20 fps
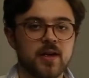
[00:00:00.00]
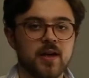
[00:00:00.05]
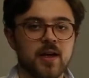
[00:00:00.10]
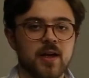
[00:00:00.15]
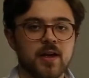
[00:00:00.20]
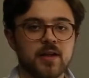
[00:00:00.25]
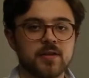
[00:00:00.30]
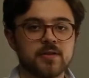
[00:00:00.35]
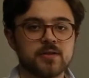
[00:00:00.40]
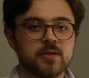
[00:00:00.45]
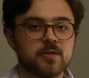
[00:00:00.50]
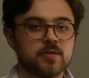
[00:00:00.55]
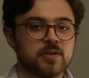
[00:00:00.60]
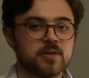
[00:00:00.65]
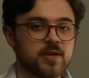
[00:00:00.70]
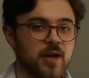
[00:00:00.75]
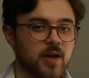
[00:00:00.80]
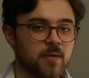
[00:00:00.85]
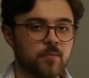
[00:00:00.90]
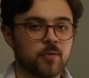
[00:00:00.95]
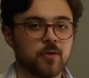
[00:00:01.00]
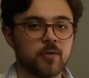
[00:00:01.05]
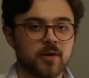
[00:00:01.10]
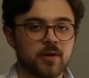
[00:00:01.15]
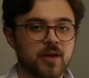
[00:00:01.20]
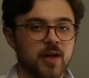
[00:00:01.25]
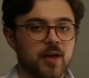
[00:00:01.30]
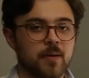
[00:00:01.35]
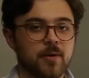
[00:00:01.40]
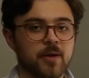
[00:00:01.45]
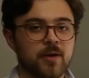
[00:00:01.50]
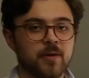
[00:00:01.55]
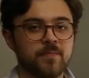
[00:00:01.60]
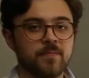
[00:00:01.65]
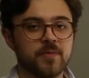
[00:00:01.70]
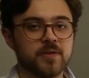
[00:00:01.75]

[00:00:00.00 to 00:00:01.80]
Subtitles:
And so Sanborn came in,